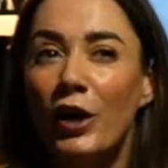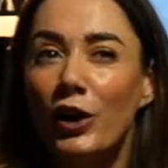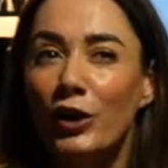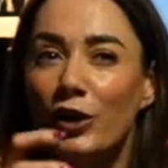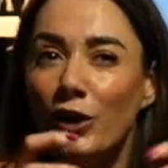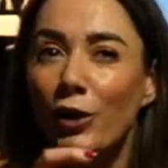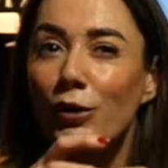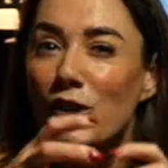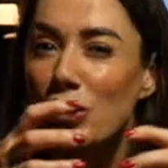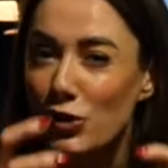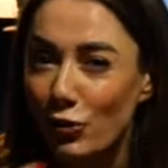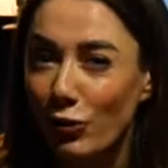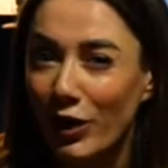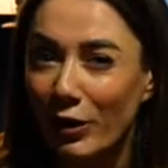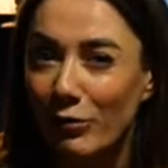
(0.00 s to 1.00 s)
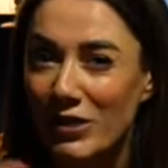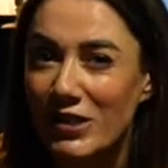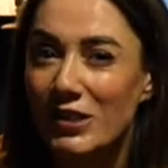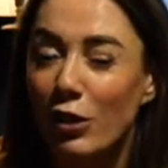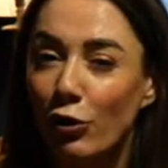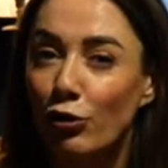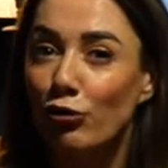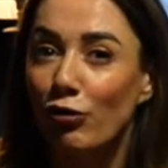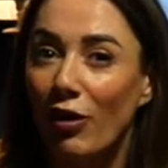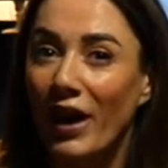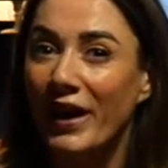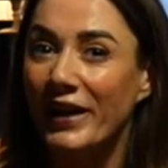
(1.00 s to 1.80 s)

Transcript: your soil was so dry